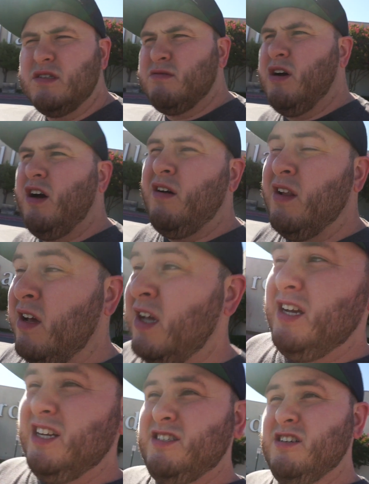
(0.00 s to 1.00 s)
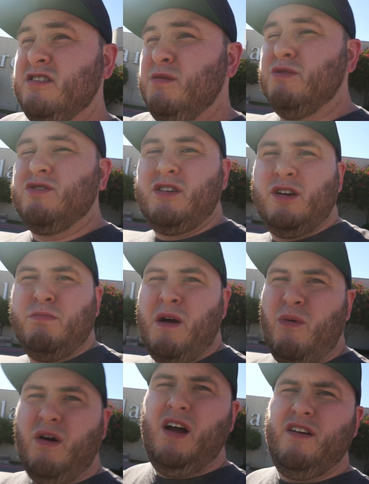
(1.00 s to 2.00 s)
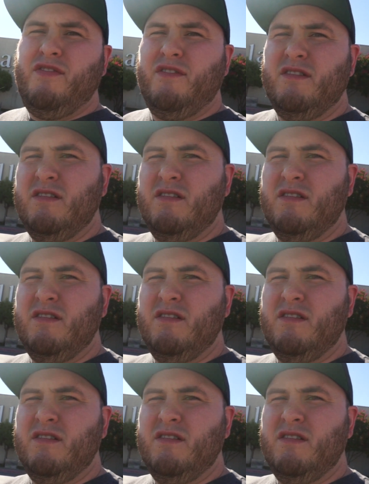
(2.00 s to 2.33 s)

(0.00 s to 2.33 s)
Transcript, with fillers: Well, it just almost killed my wife.